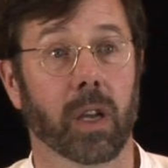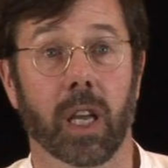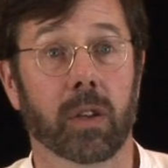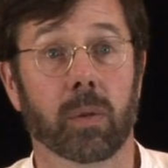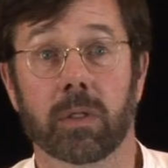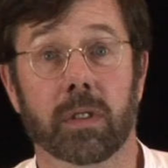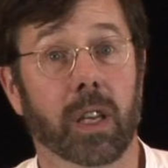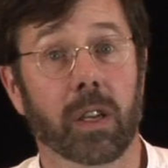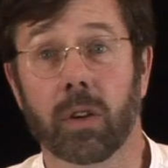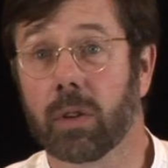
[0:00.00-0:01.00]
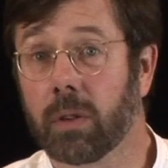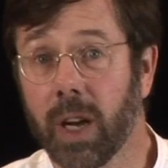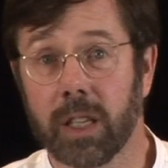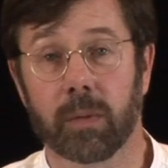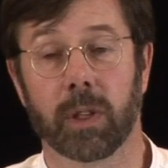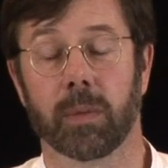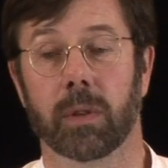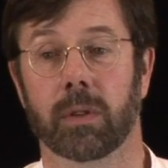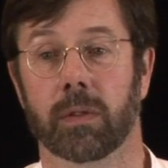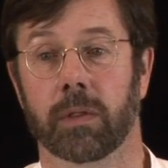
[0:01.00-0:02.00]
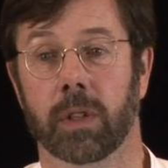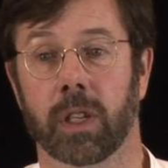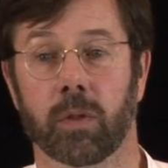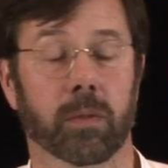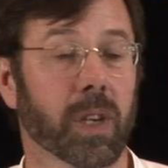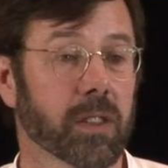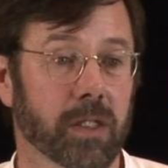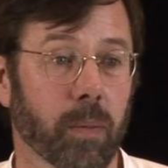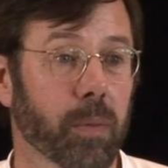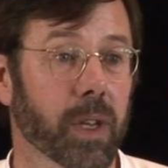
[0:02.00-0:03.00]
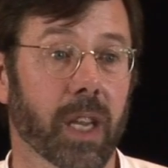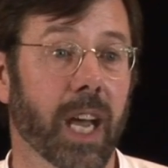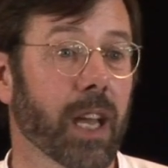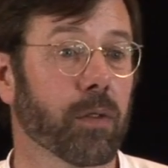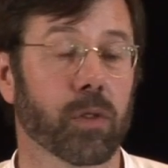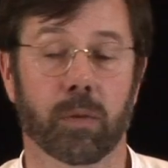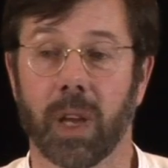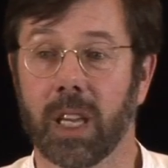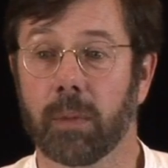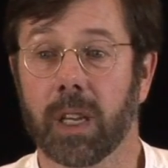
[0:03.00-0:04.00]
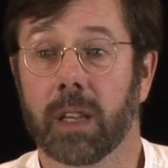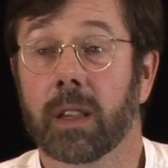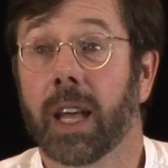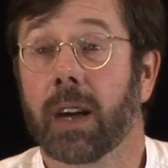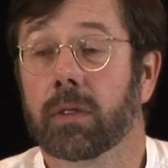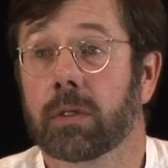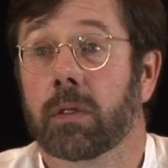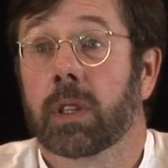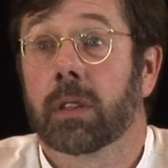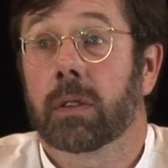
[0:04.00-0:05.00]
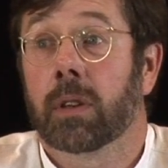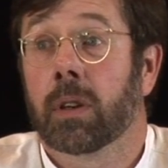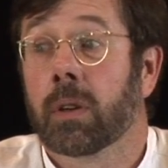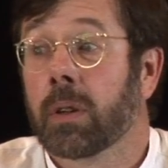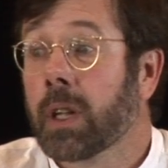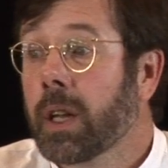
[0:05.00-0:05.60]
It was incredibly beautiful. It was a much simpler life. It was many, many thousands of years ago.